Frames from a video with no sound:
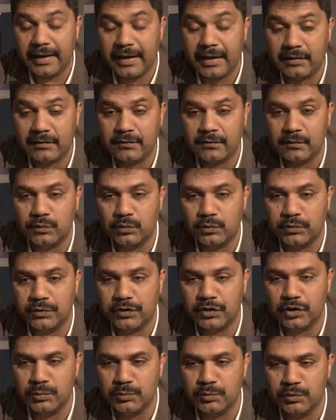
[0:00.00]
out for
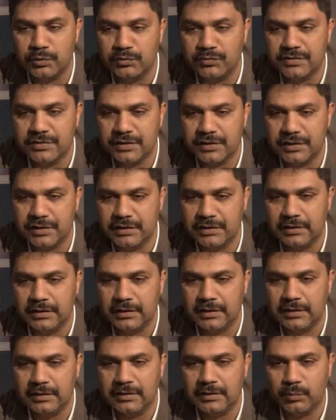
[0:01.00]
the
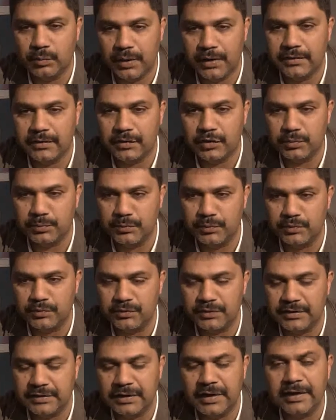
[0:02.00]
community, the wider
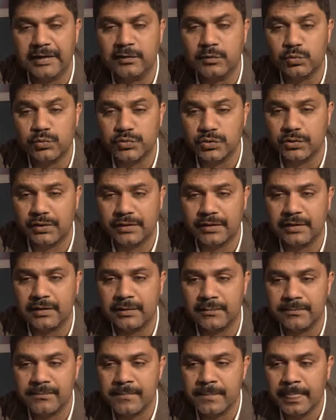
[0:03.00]
community. And also, I
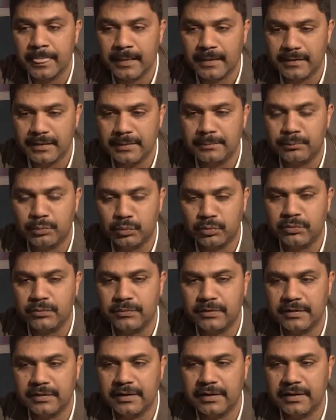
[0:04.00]
think the
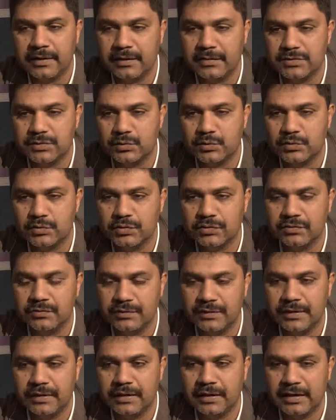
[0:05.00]
important thing here is also
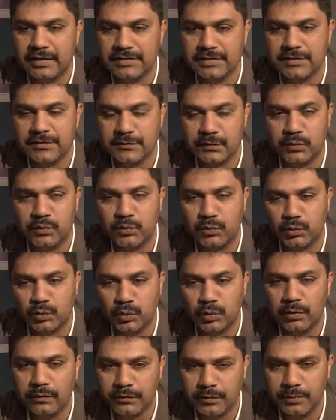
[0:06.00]
to realize it's for
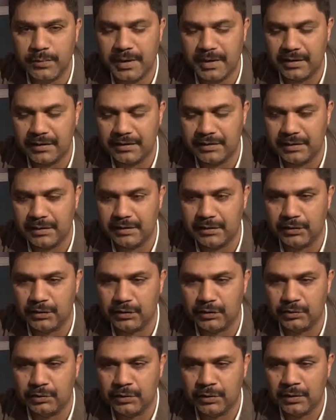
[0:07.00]
all of humanity. I
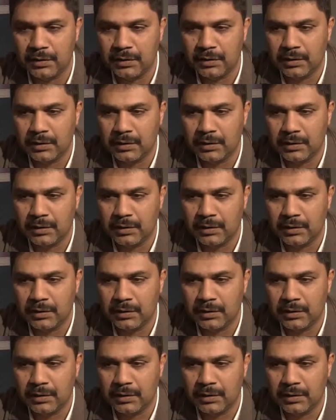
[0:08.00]
know,